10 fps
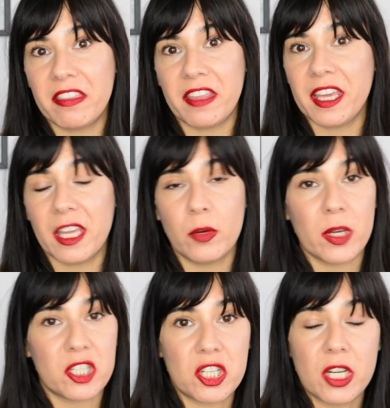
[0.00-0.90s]
thing in
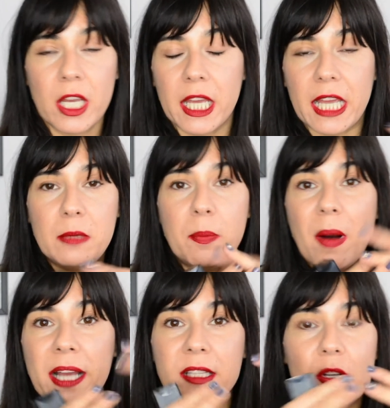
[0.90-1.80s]
which it
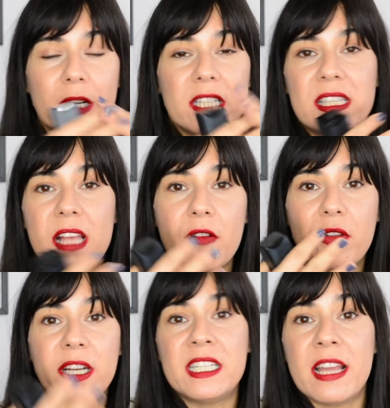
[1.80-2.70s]
binds on itself
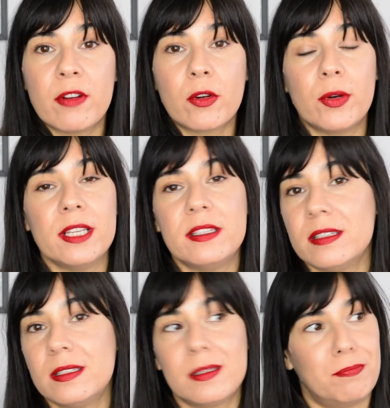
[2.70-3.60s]
and it never
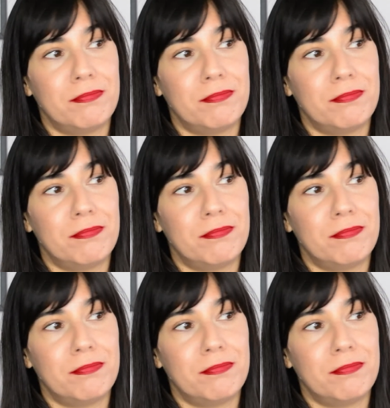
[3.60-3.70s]
creases